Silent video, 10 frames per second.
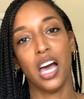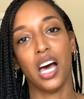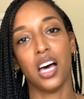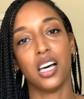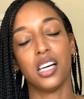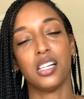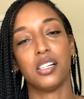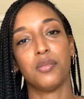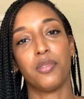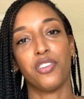
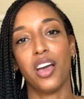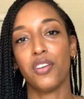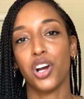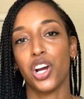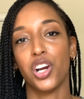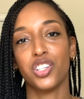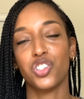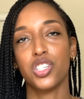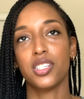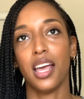Um, if you haven't heard, it's
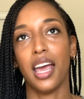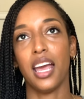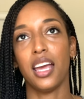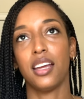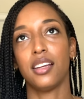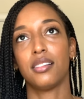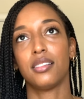just a